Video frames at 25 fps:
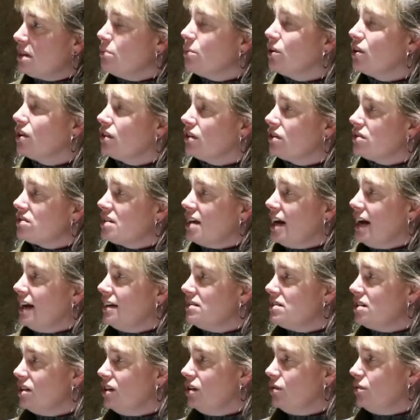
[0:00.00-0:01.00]
similar
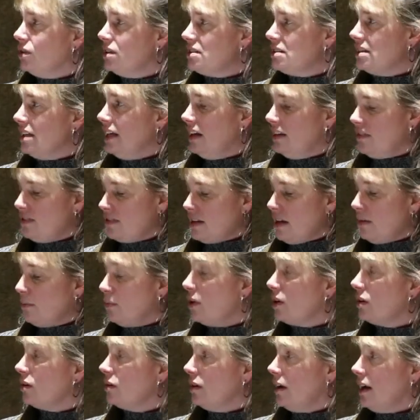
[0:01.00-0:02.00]
signs that you would see if
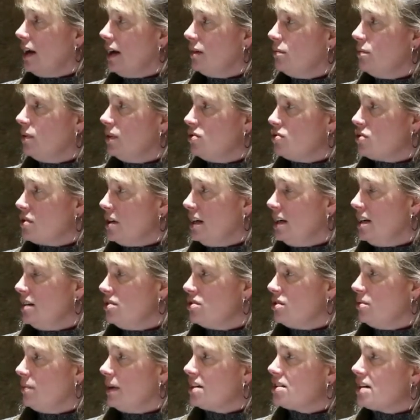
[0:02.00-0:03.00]
someone had been
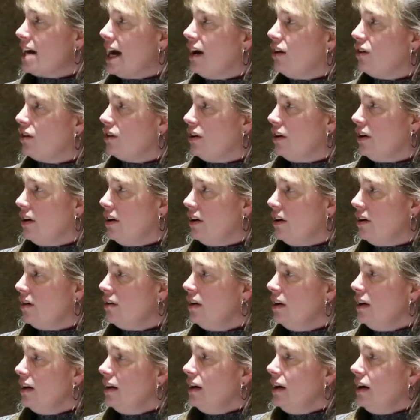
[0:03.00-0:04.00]
drinking too much
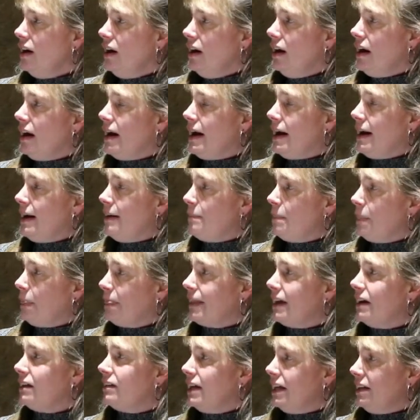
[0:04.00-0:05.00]
alcohol,
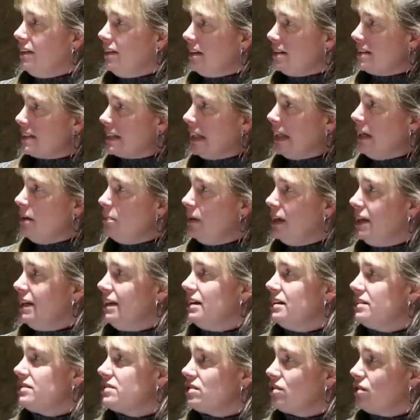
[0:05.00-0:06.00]
in the
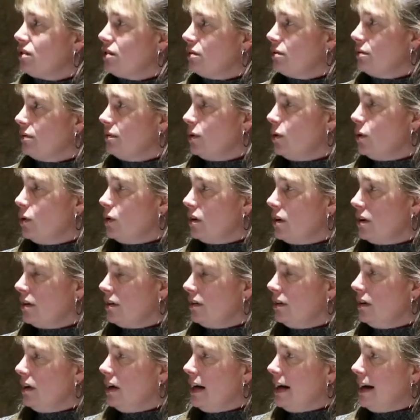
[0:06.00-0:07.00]
sleepiness,
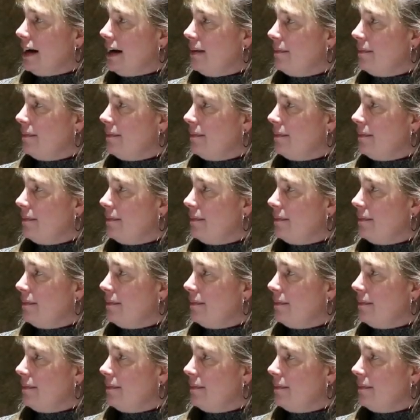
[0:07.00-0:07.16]
or